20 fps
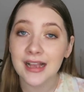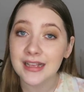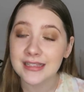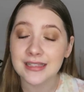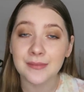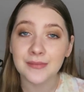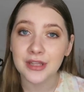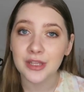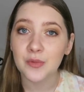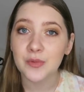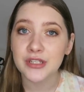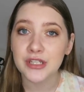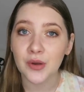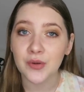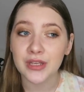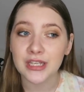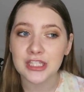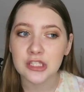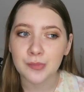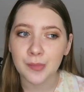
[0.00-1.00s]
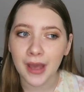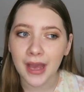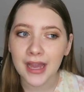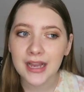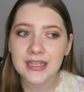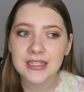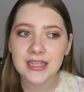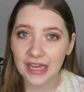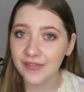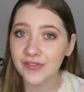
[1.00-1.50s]
as something we don't
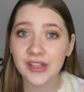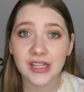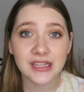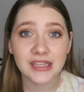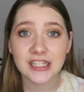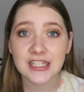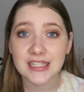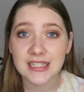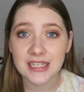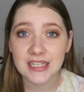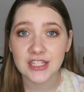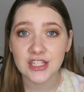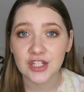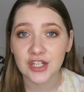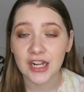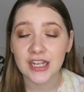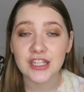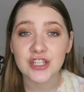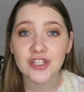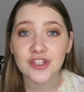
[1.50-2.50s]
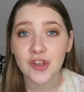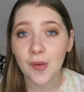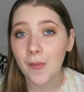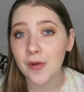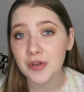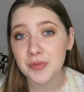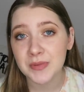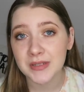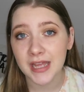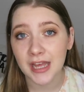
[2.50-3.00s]
expect. I feel like this teaser has so
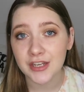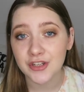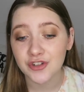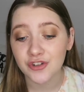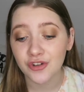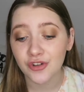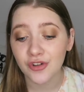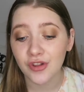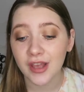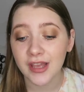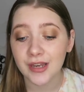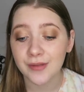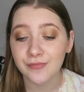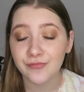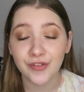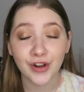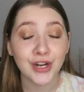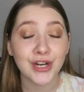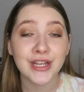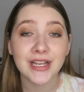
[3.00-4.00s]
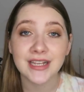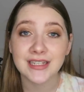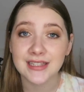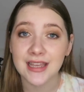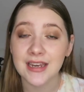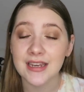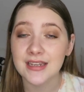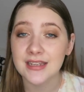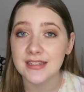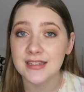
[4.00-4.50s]
much potential potential and I'm very
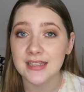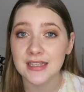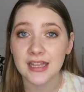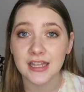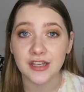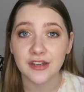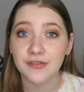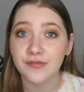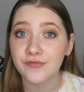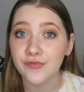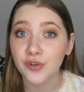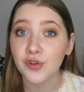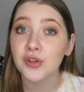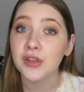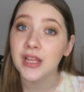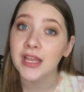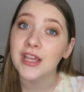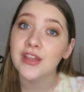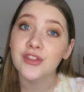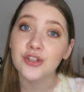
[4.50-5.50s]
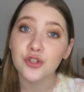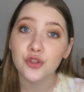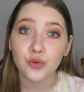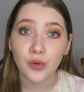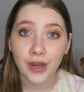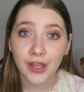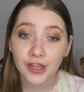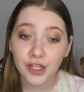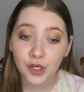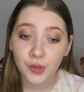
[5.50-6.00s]
excited to see like a full length
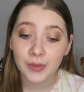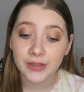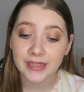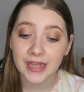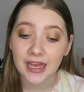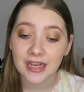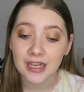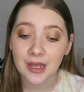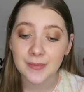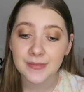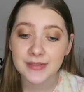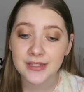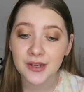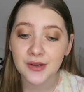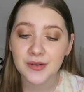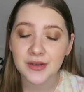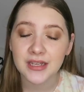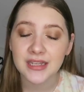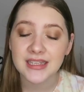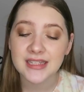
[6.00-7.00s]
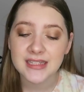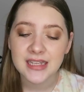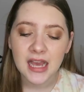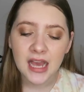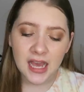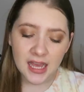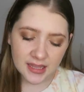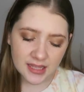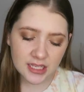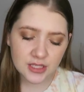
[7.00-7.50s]
trailer when that comes out because
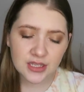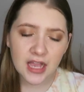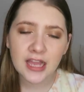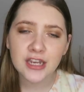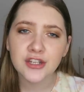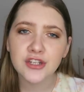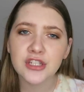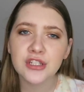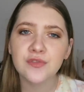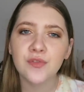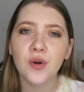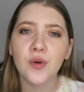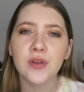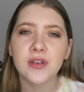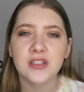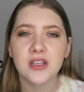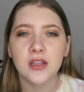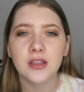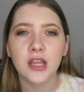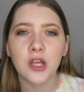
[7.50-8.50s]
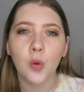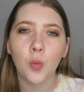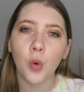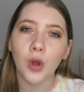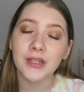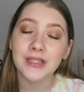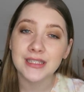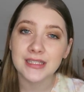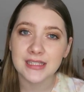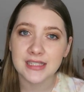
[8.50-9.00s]
this kind of just focused on like
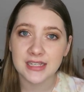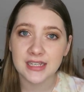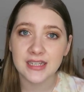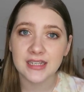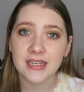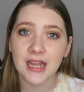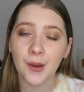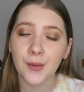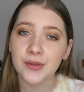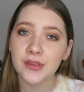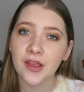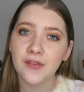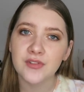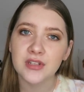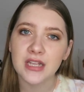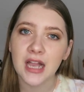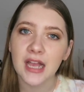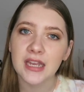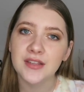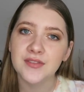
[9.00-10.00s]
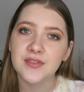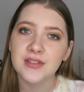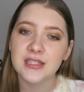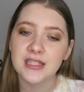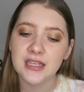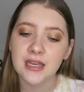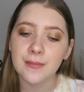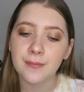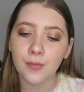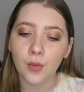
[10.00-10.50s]
one scene. I would love to kind of
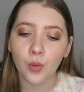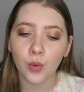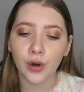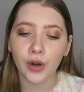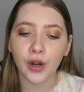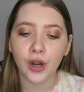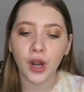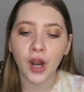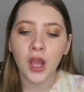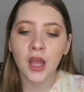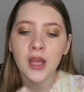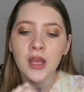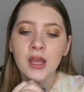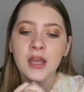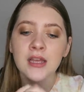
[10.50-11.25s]
see a more